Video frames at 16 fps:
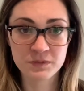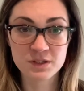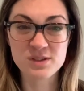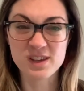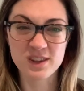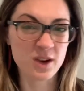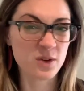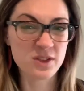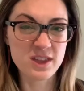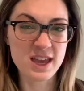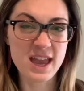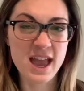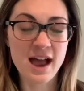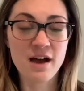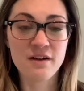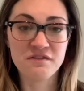so that they
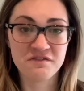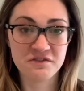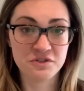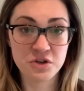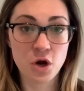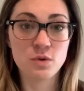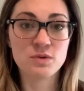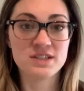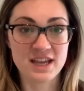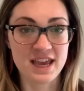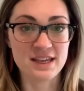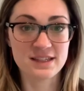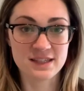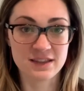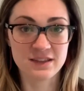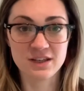have no
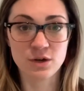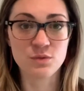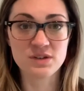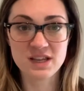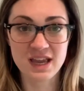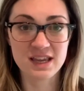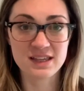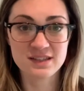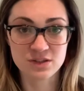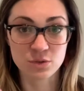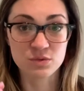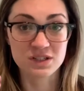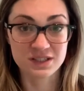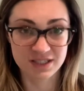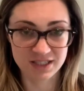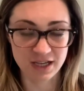taste and they don't taste so
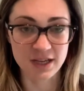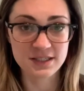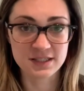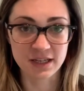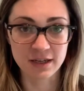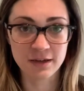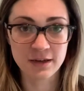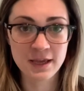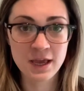disgusting.